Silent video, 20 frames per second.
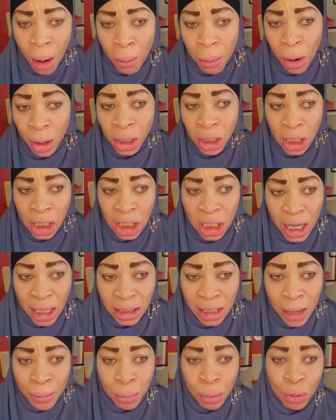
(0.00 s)
But in
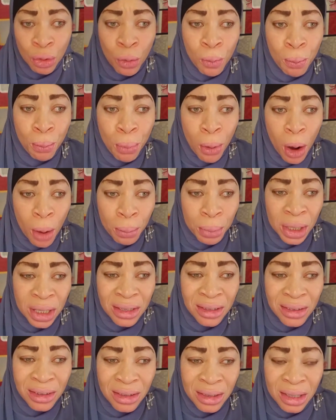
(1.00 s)
injectable, you pump it
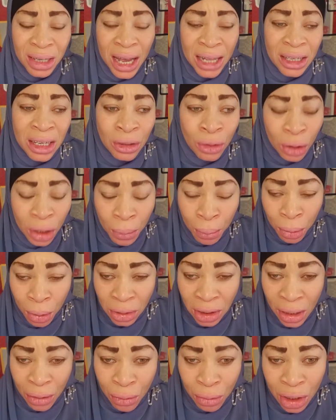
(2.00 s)
straight into the
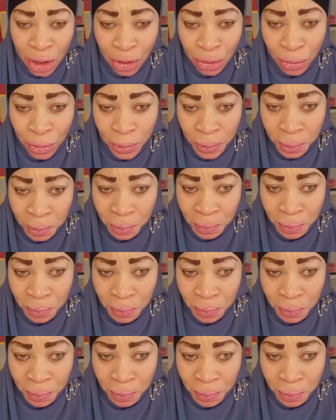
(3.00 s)
blood circulation.